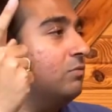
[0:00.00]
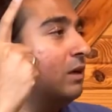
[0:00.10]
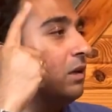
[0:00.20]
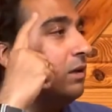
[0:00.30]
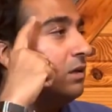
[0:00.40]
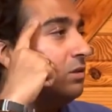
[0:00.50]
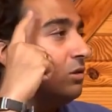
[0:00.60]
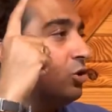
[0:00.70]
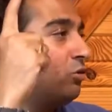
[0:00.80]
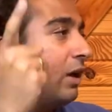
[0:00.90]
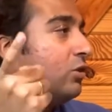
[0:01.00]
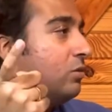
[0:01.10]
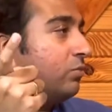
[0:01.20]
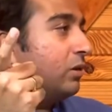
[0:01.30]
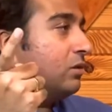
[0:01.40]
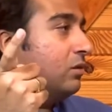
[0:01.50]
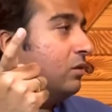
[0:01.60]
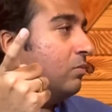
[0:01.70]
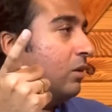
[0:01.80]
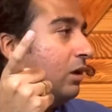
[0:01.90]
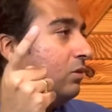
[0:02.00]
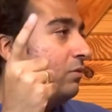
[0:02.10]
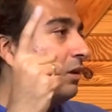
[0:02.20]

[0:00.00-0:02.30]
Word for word: you recognize a distraction present in the mind,